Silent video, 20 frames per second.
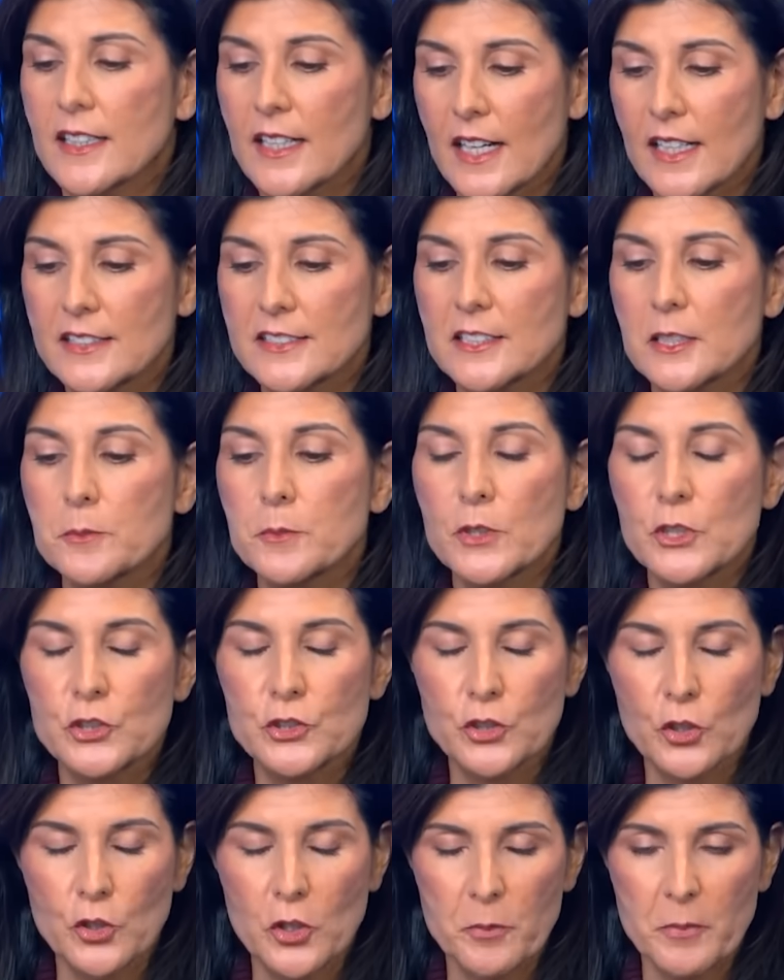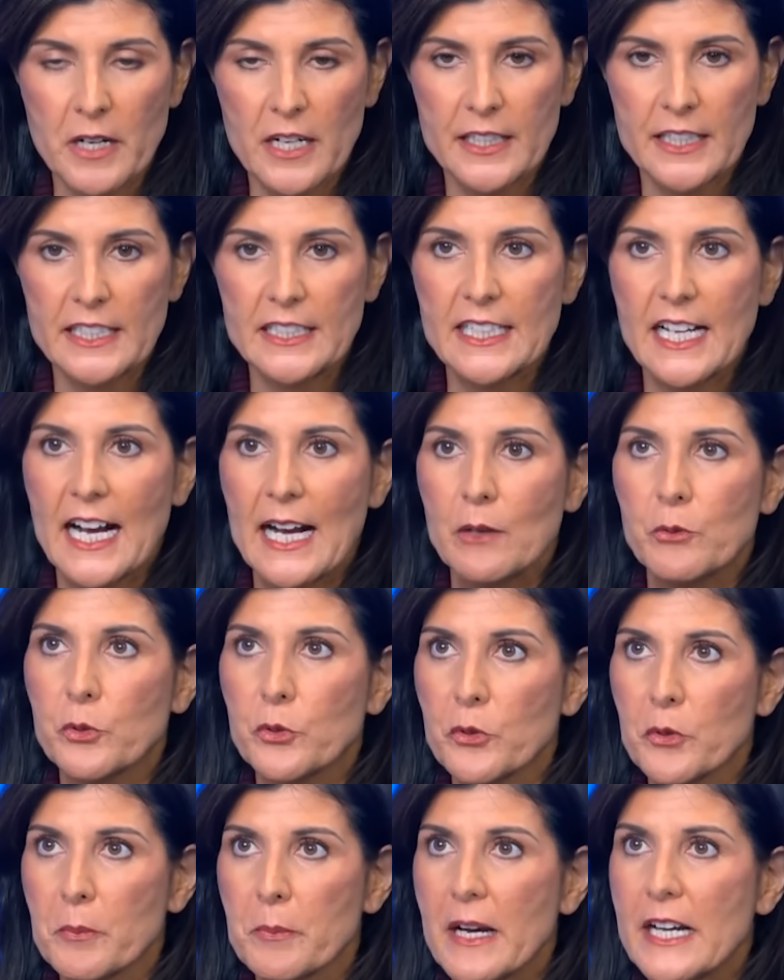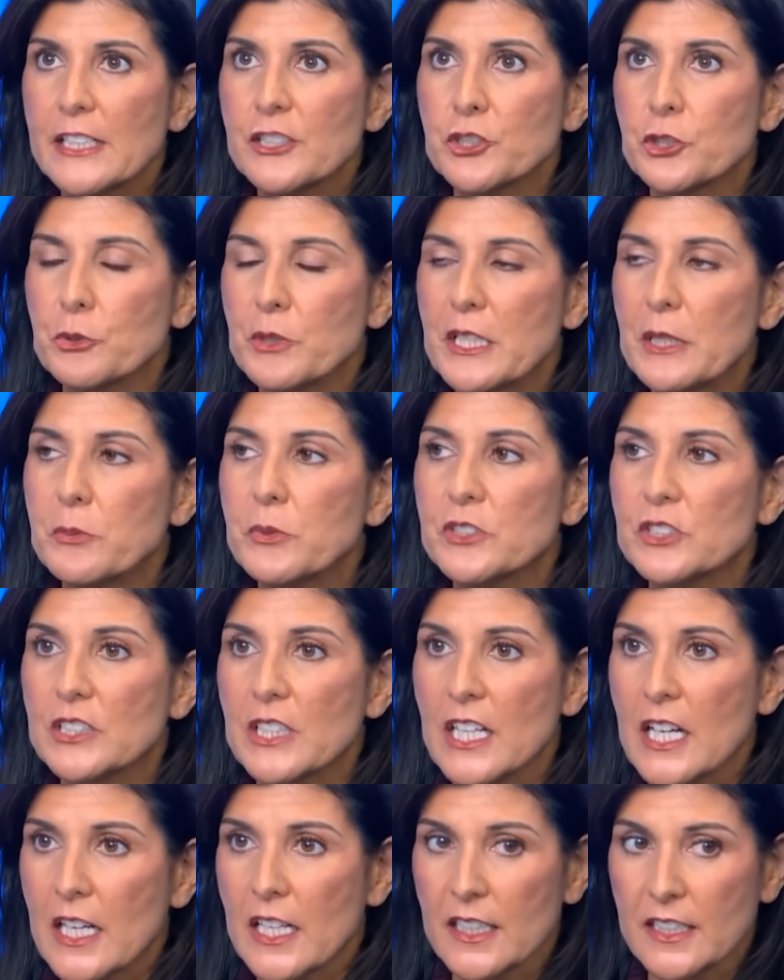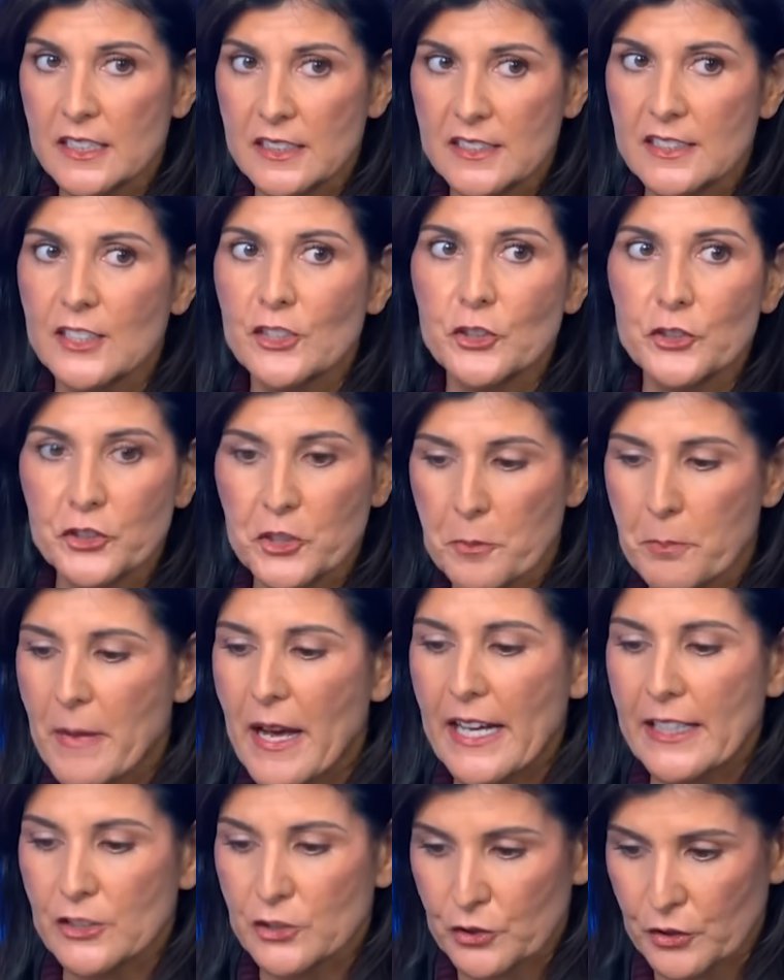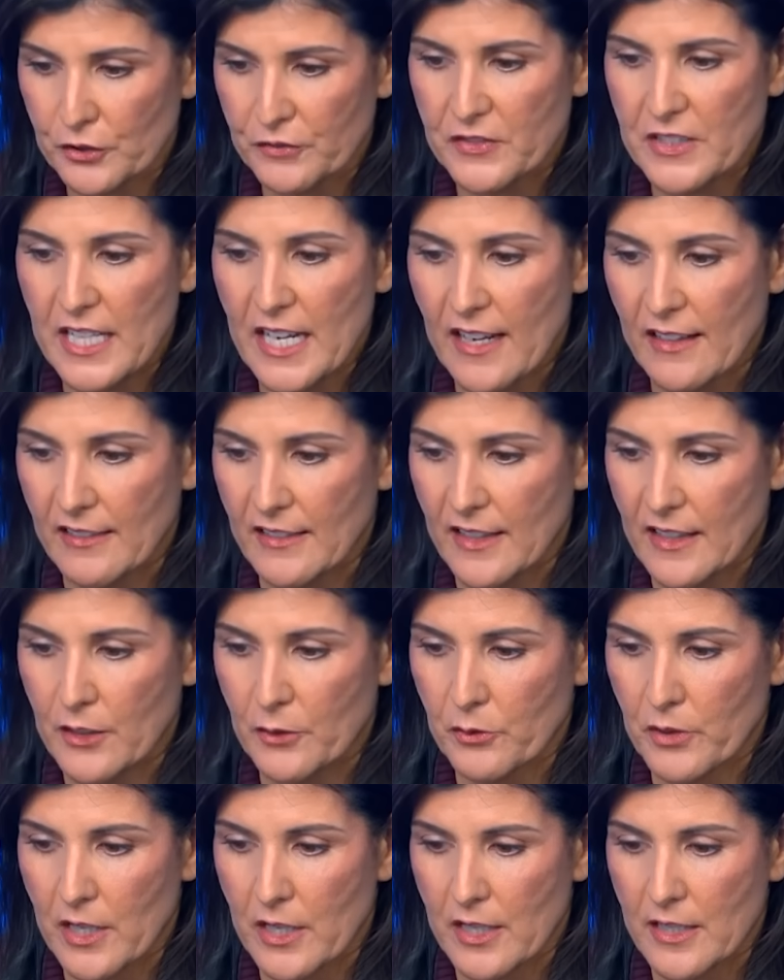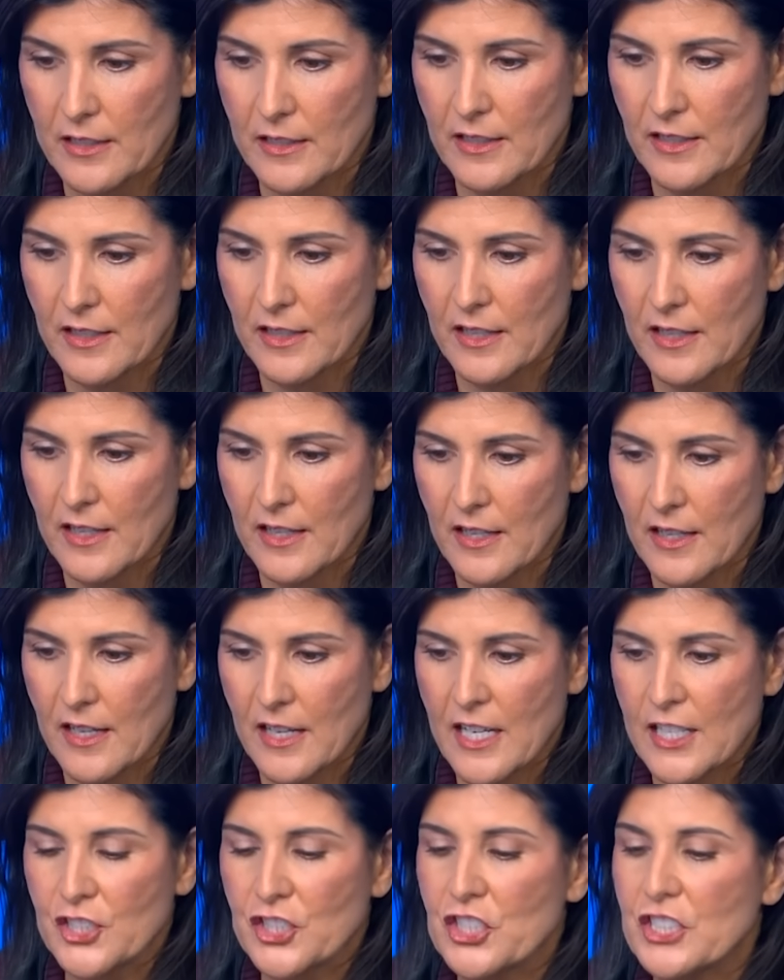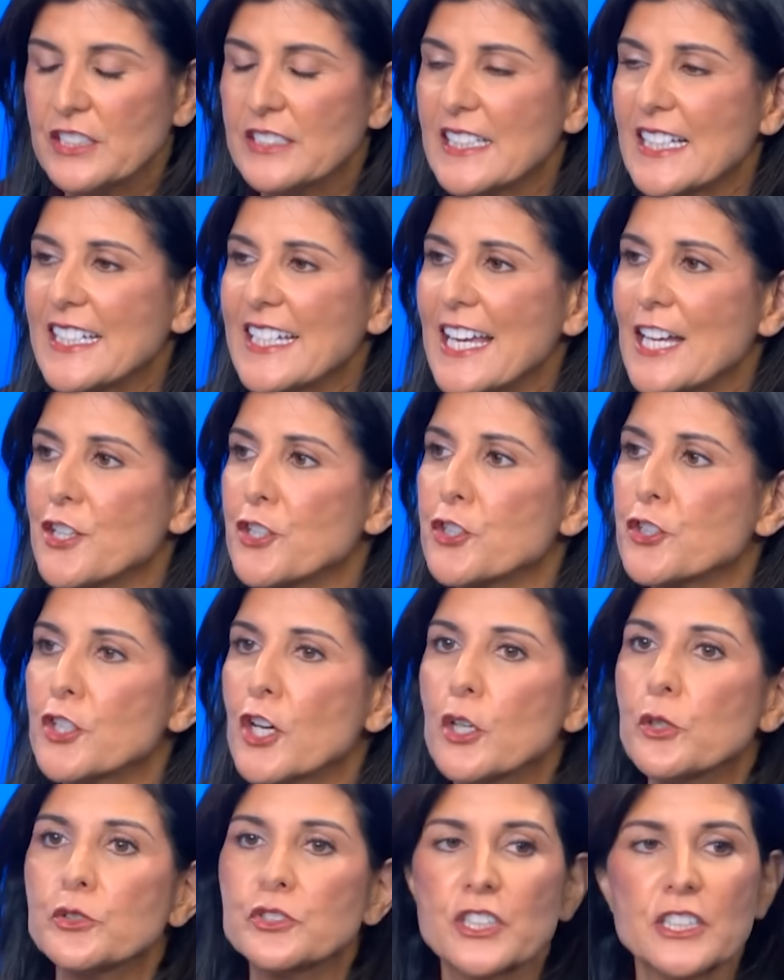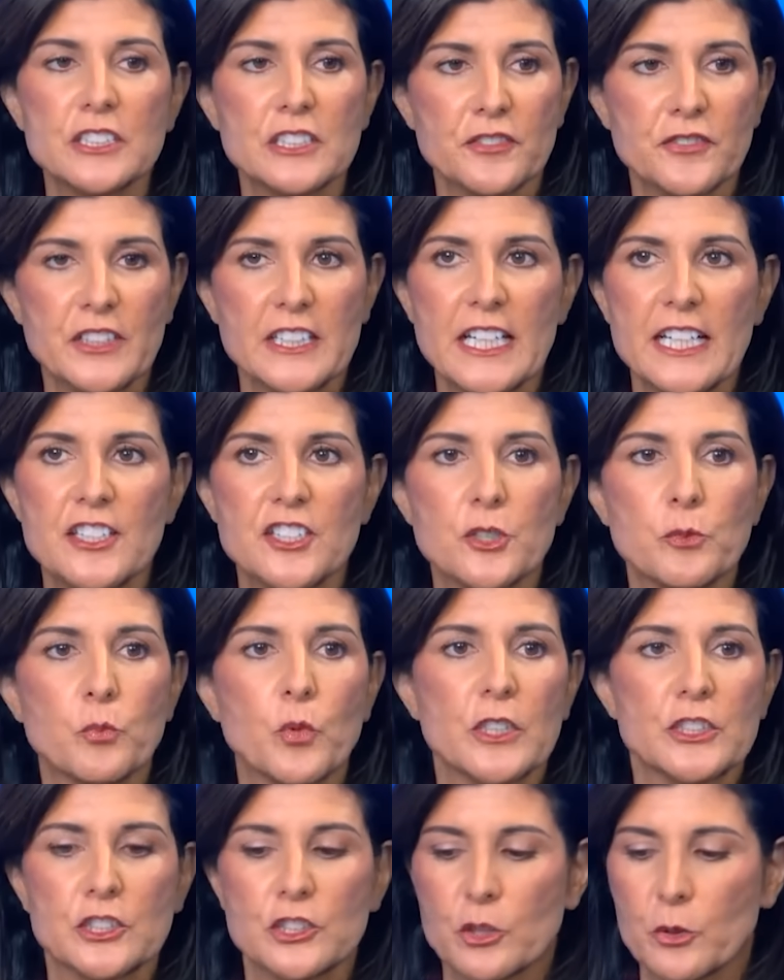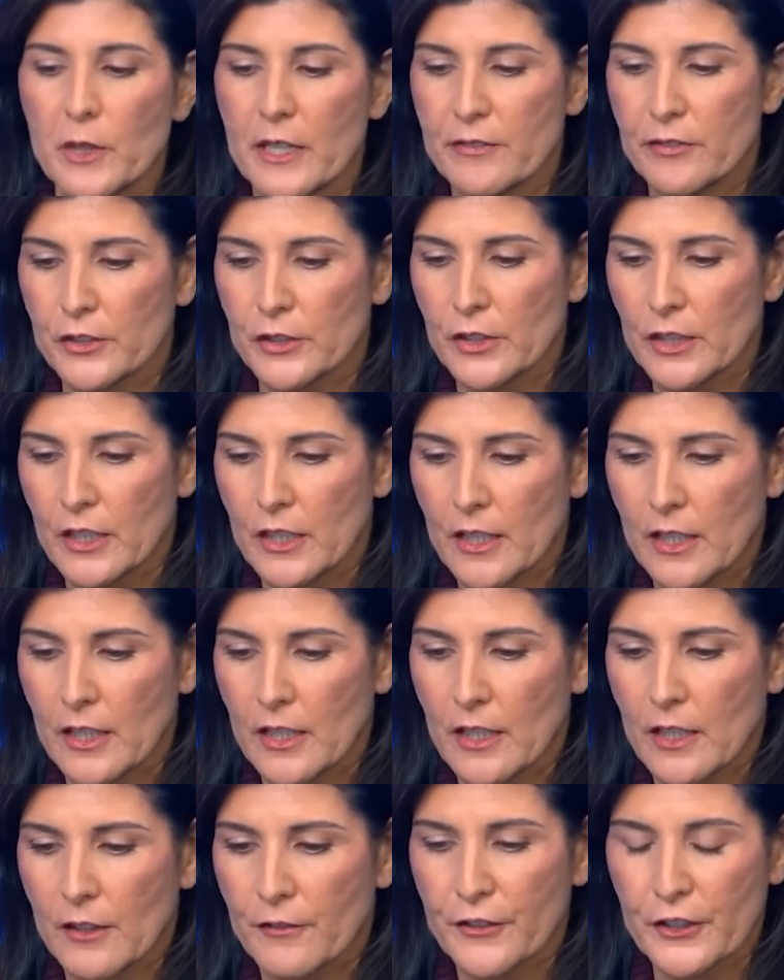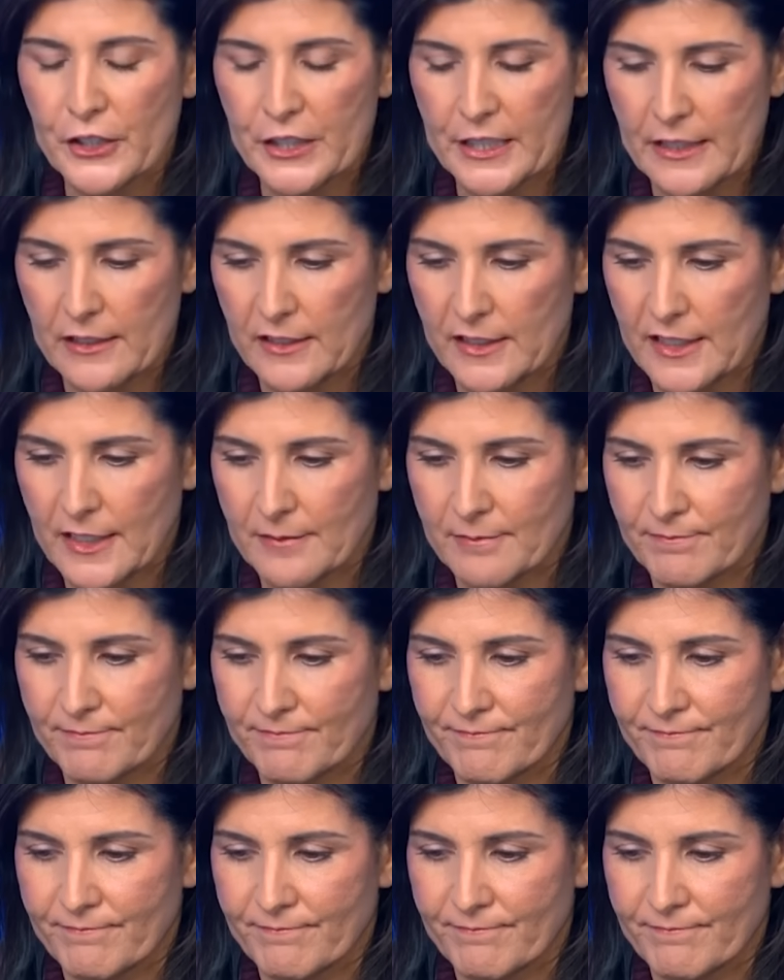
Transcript: Qasem Soleimani. Now, I will remind you, he was considered the master of death in Iran. She said he had no justification whatsoever for killing him.